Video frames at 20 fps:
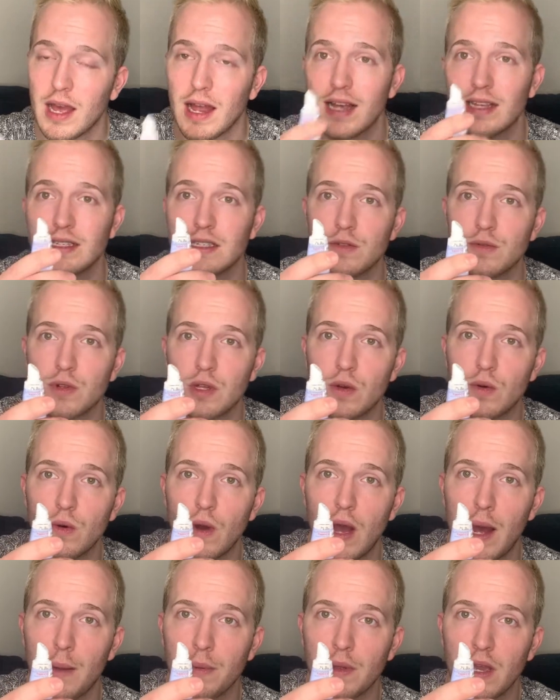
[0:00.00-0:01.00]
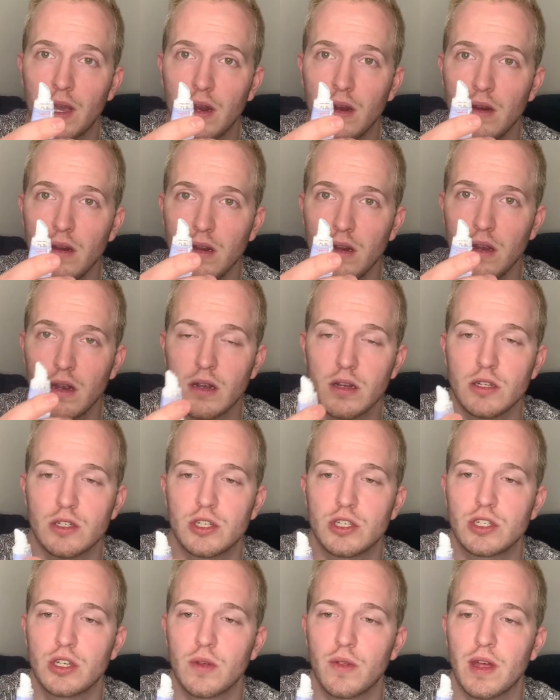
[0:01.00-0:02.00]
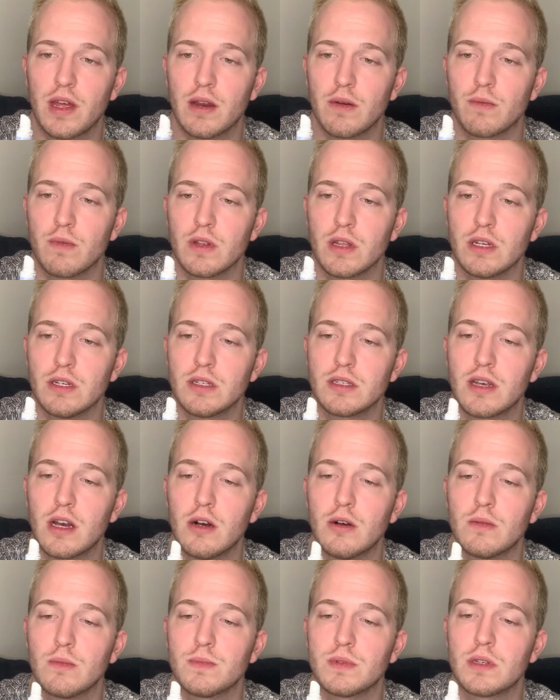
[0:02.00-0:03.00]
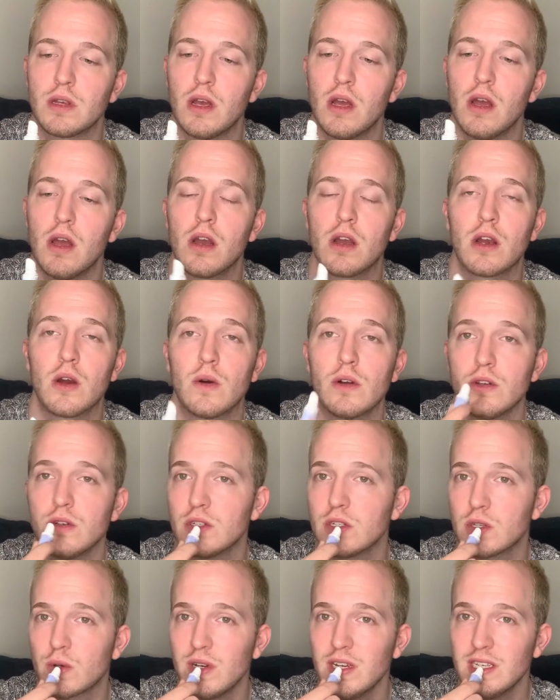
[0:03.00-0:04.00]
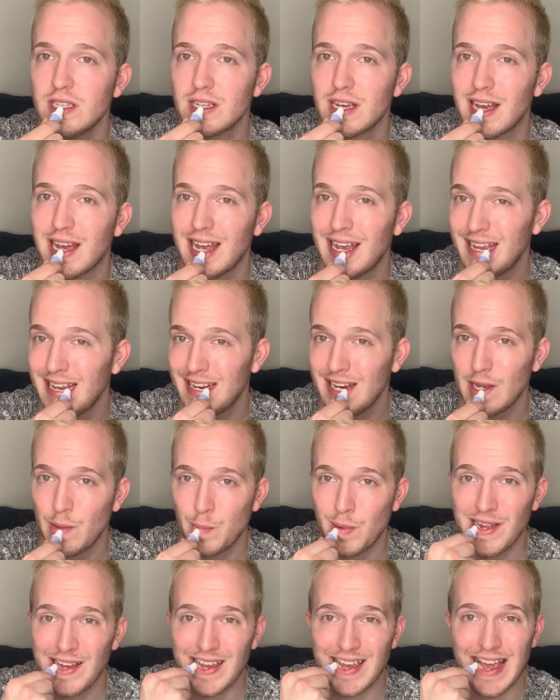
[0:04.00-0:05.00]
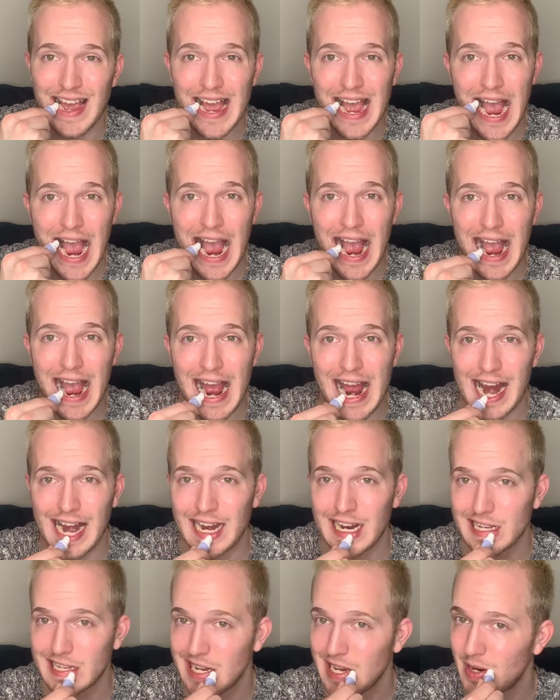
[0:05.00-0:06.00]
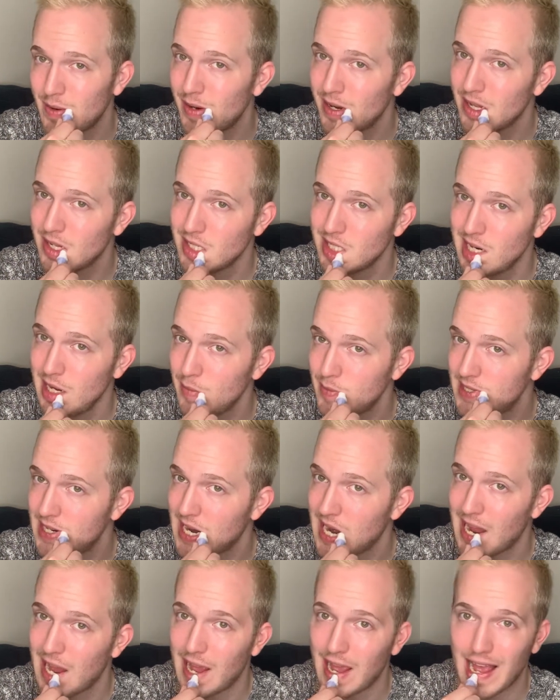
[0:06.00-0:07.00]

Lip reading: It has this really cool applicator just so that it really just helps go on, you just squeeze and apply. Just like your regular chapstick.